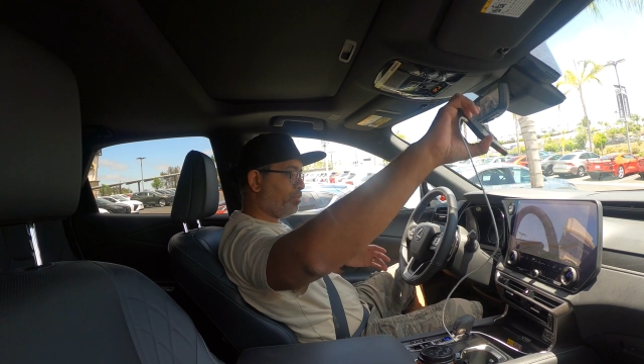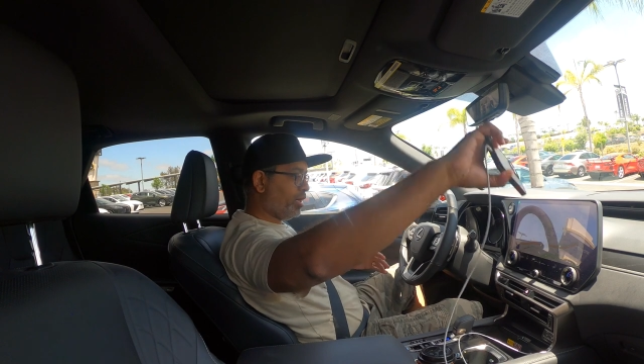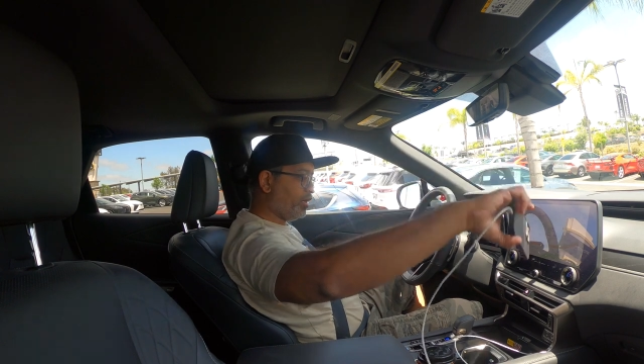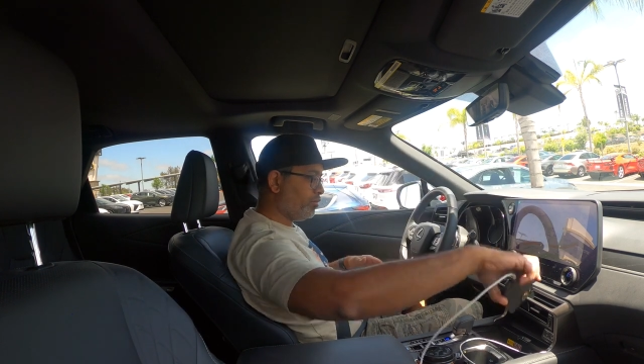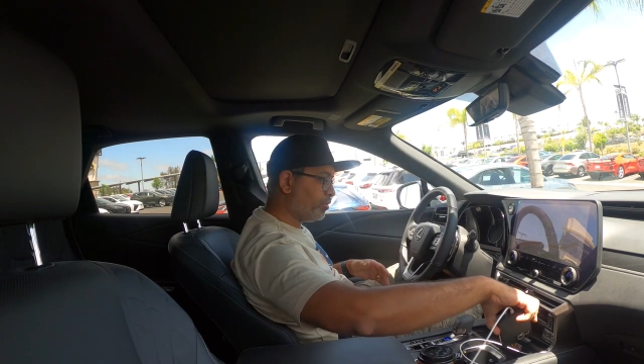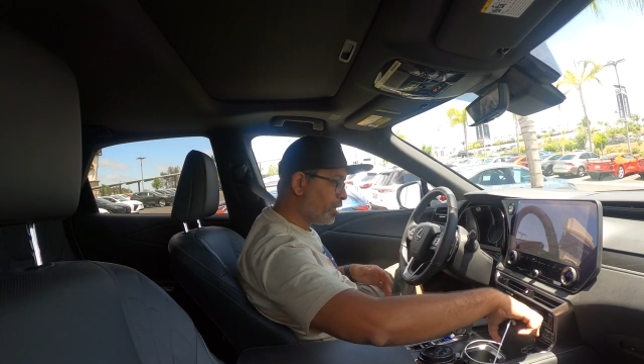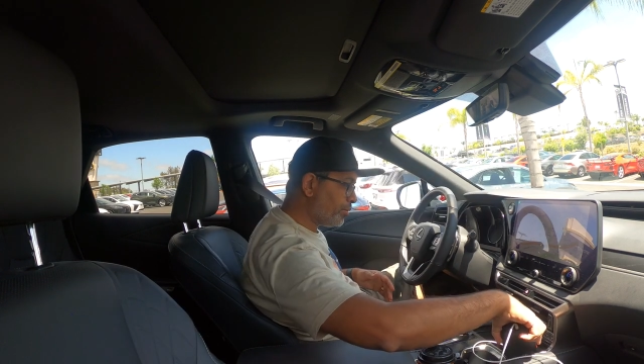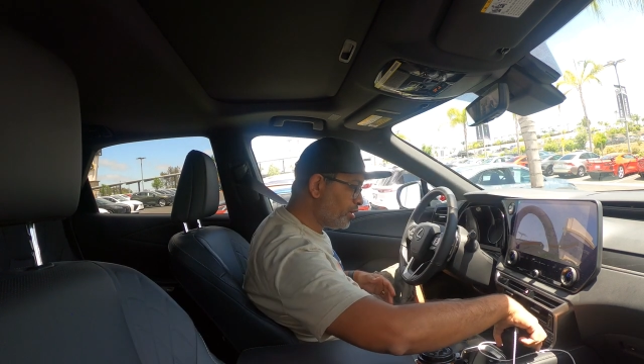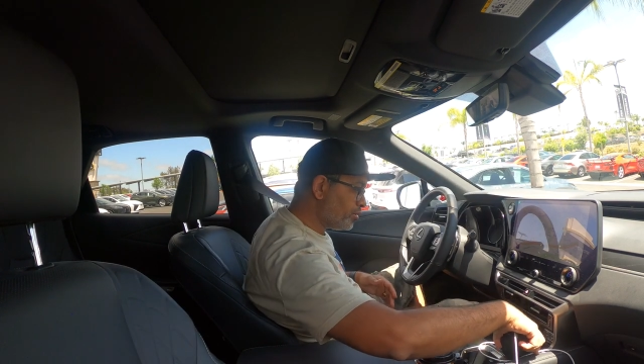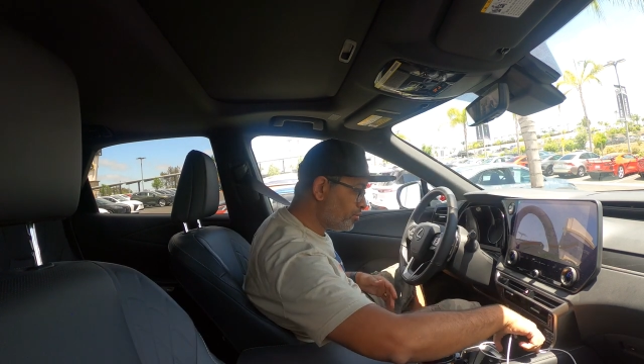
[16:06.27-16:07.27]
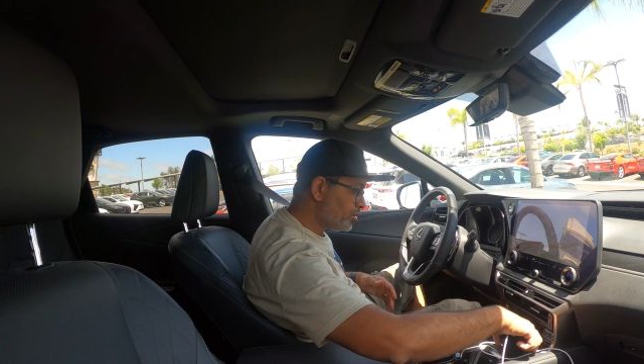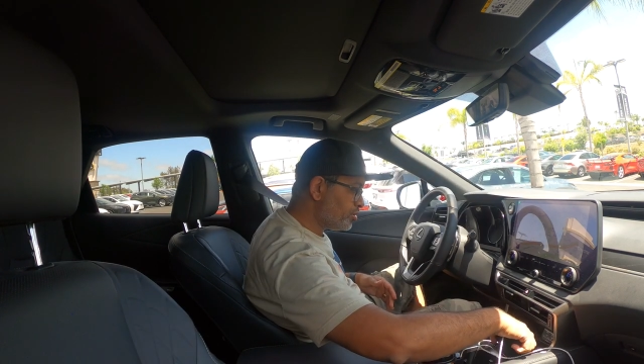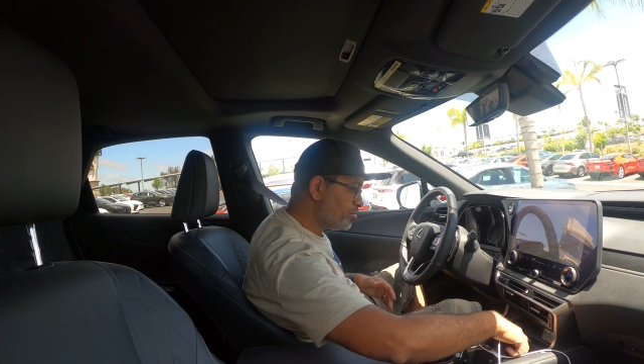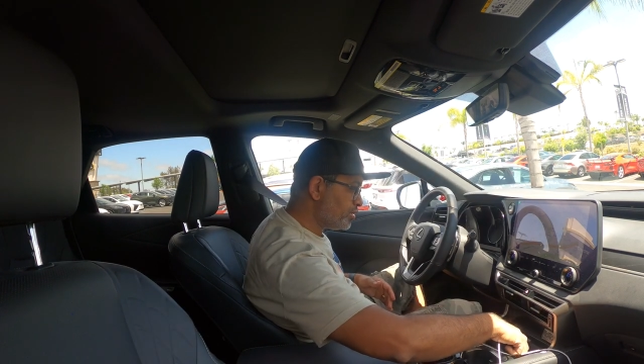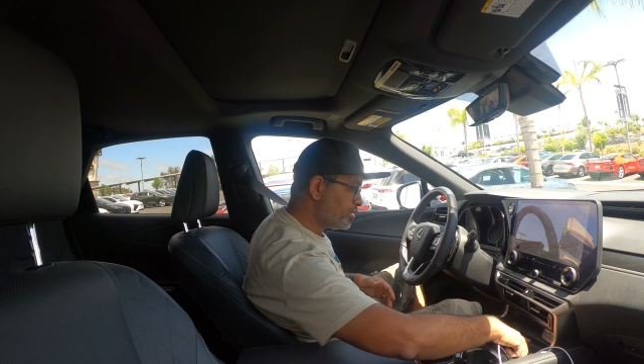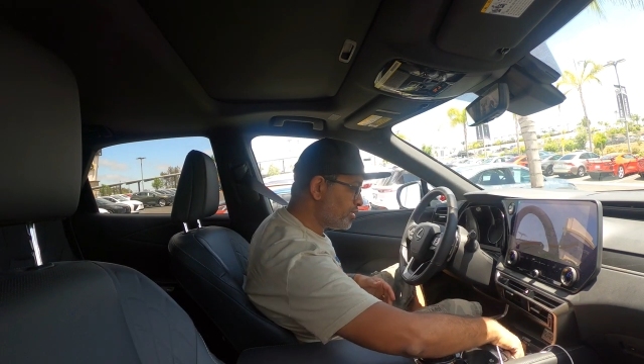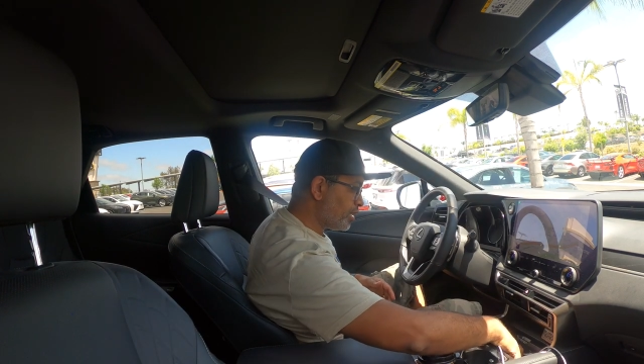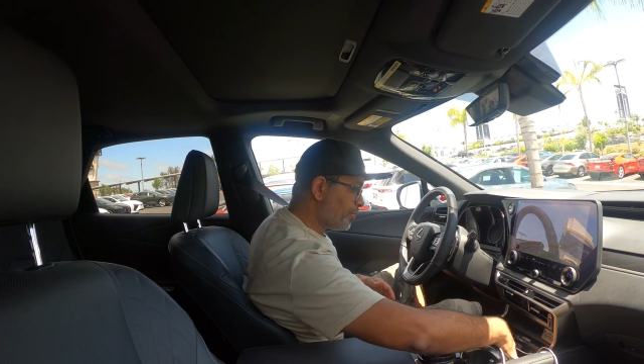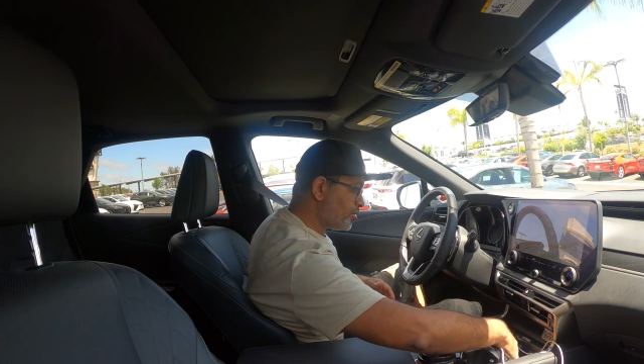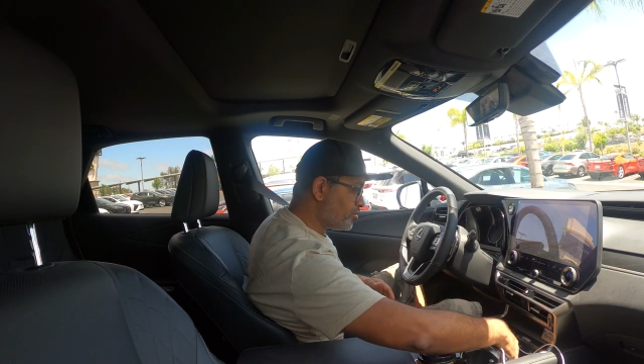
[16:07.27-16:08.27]
But what I'm going to do is use it as
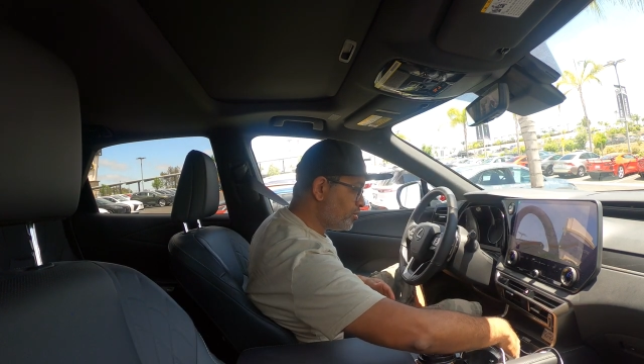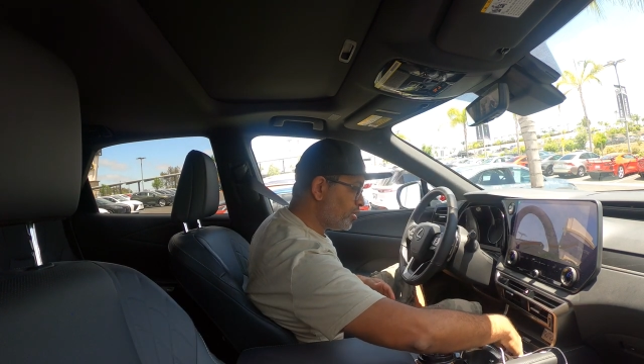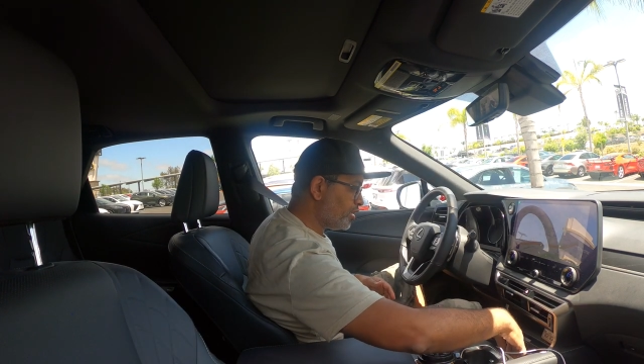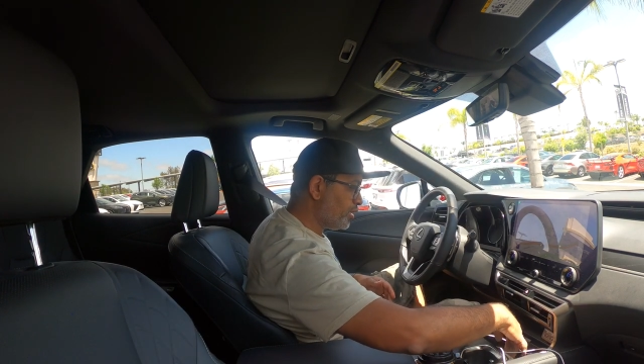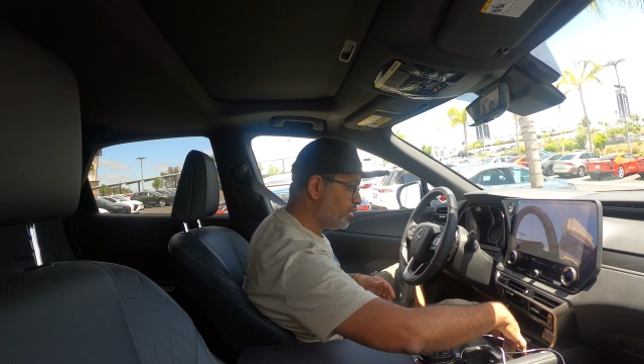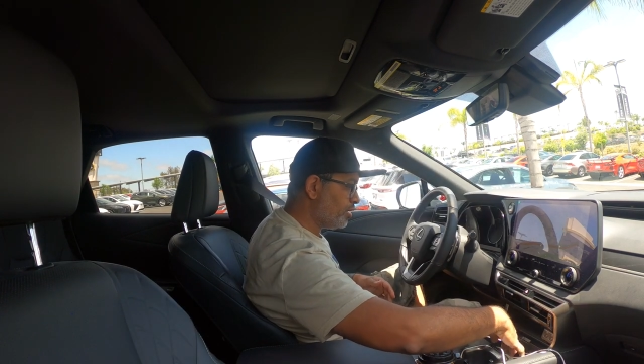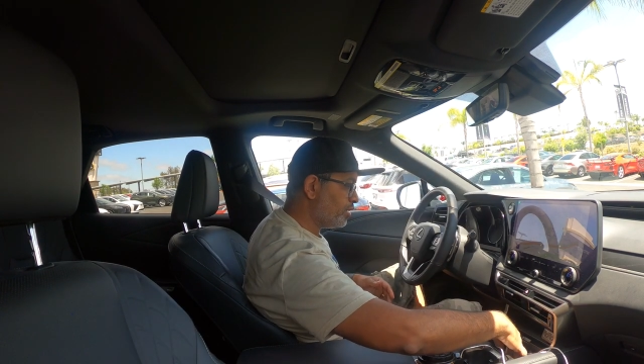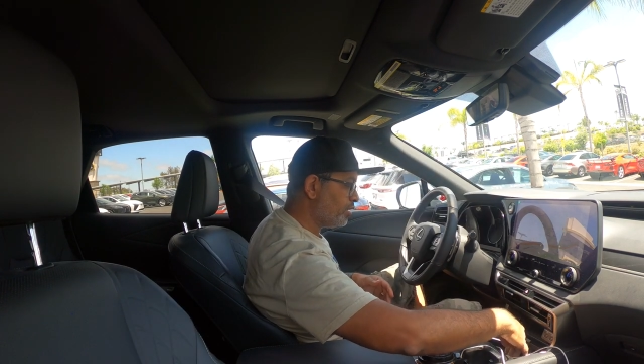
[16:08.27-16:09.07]
an opportunity